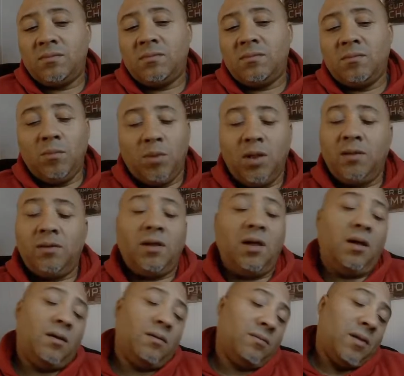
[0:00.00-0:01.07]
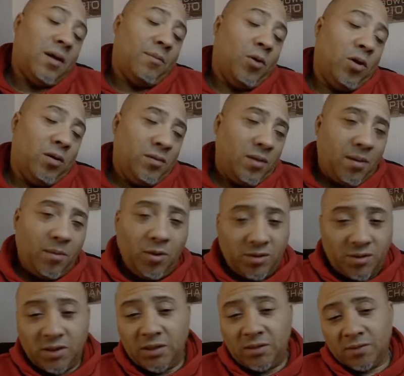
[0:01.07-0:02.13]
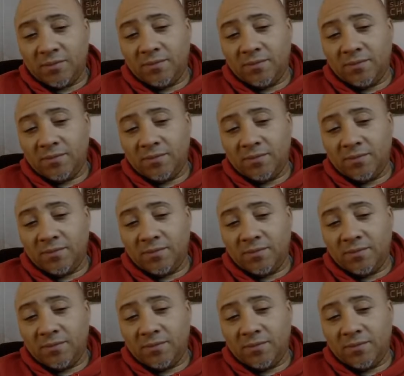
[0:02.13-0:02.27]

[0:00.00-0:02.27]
But yeah, that ball is decent.